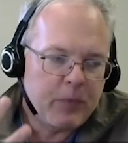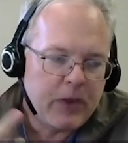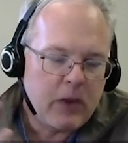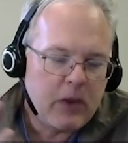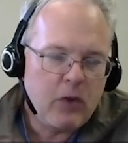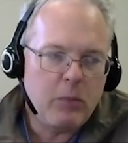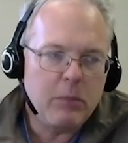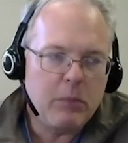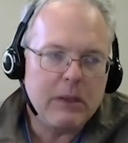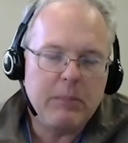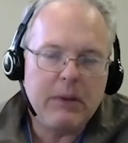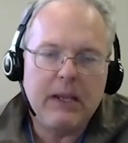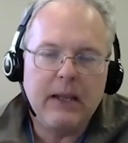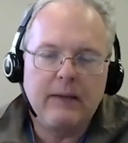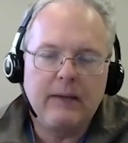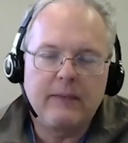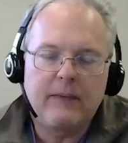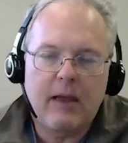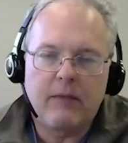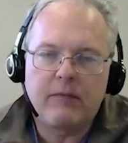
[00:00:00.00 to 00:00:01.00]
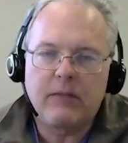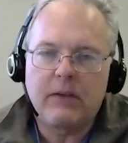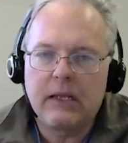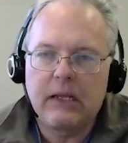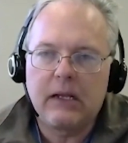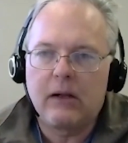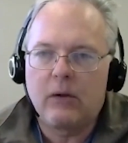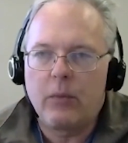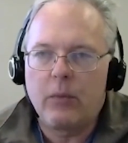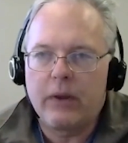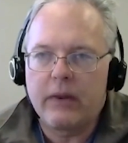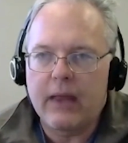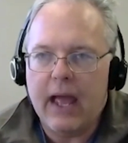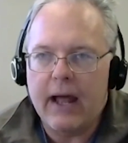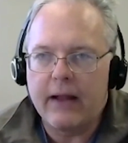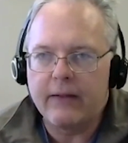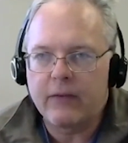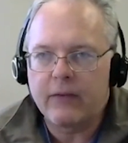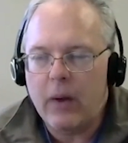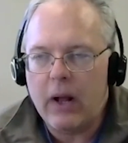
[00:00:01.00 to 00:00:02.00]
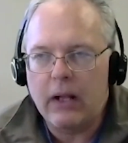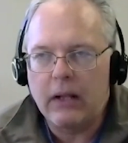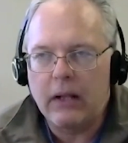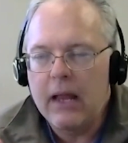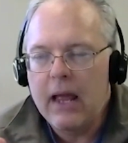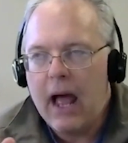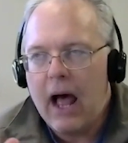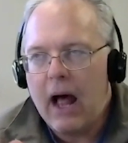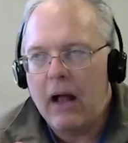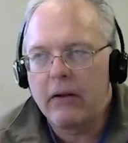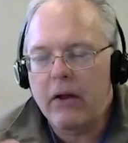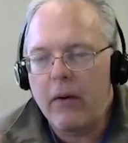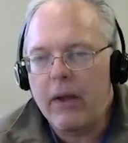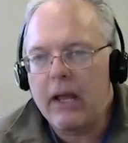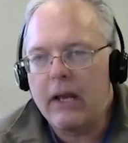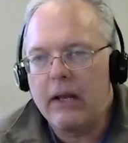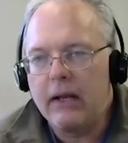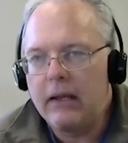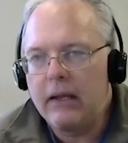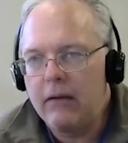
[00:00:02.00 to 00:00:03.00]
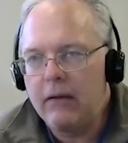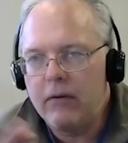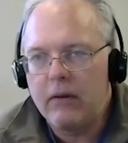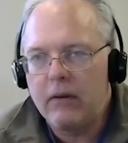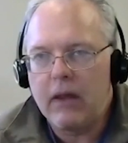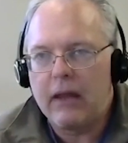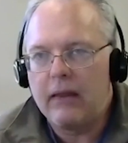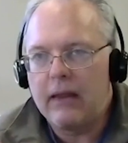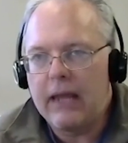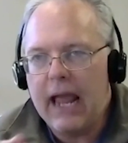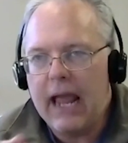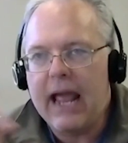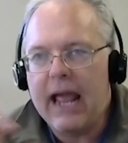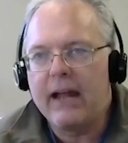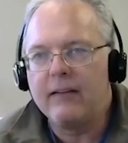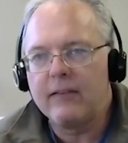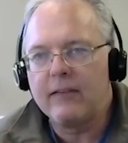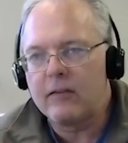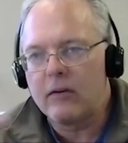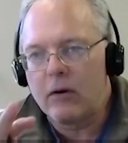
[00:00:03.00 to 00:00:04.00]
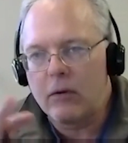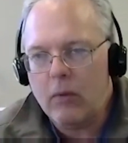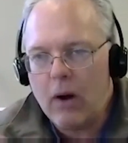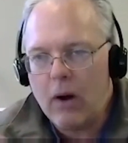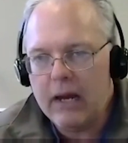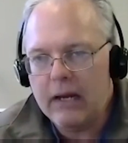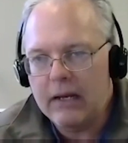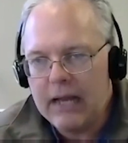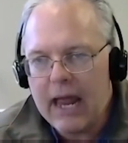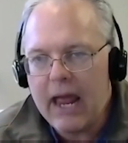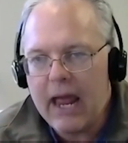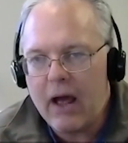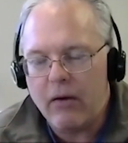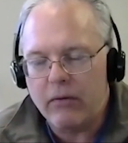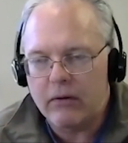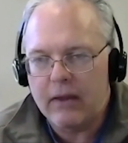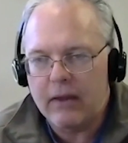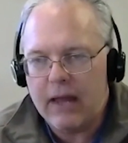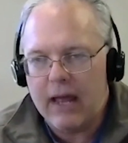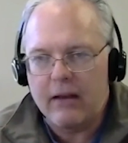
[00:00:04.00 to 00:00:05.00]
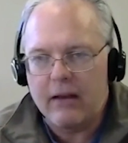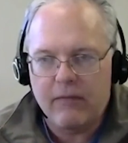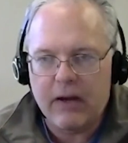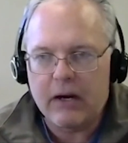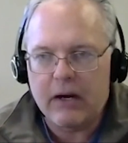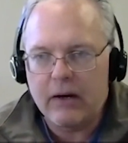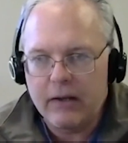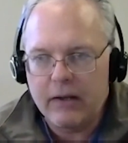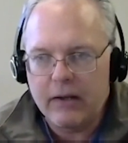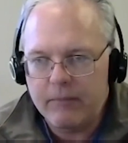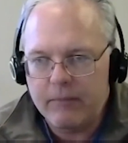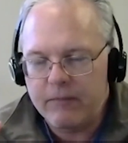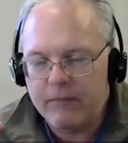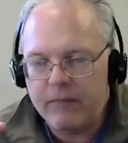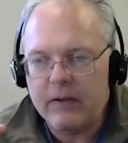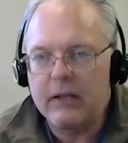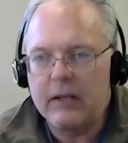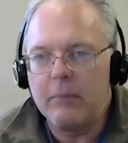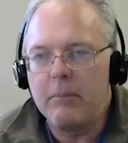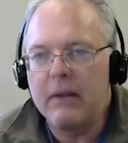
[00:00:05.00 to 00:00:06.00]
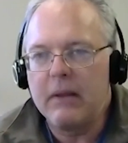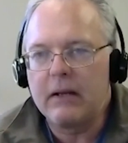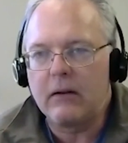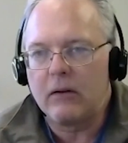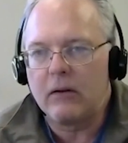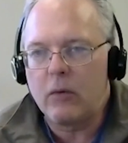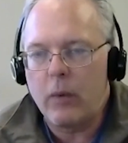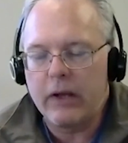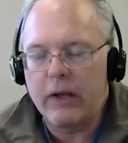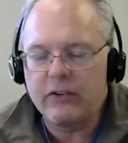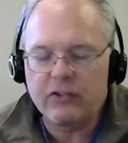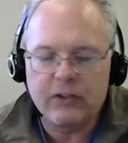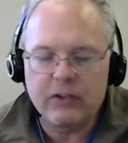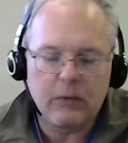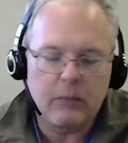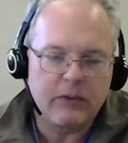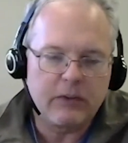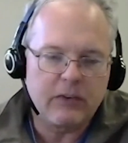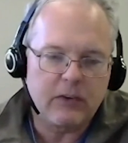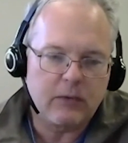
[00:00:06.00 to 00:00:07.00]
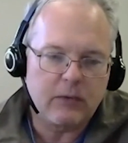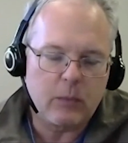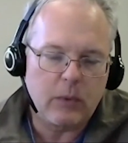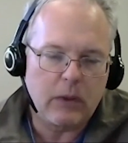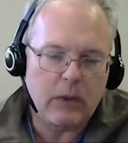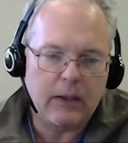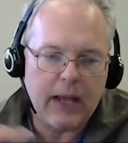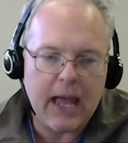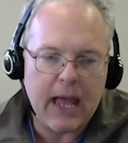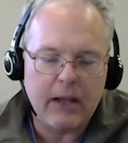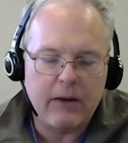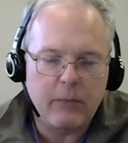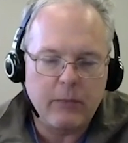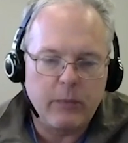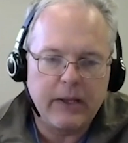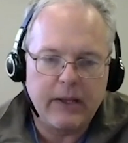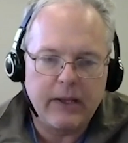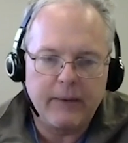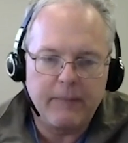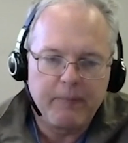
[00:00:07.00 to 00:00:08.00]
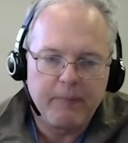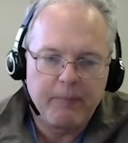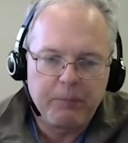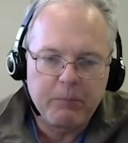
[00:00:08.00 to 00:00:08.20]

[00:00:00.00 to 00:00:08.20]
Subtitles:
human beings have to deal with that. So I'll go ahead and give you the answer right now to that very fundamental question, which is, well, how do we